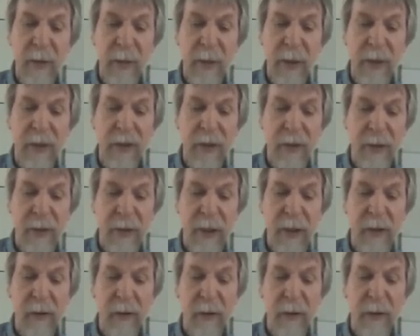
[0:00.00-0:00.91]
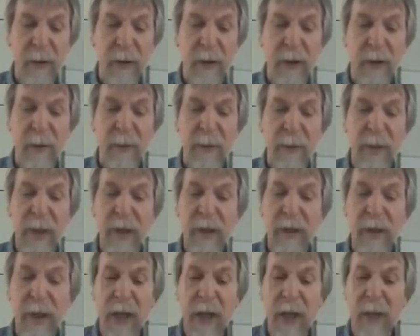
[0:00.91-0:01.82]
which stands for the
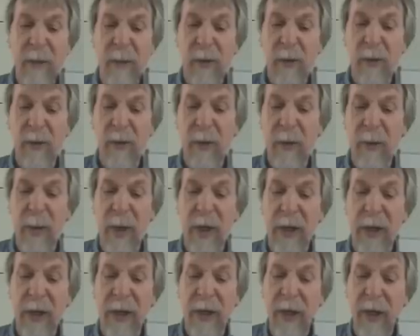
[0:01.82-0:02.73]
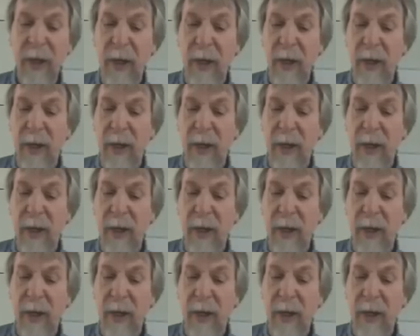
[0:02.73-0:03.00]
mean time to repair.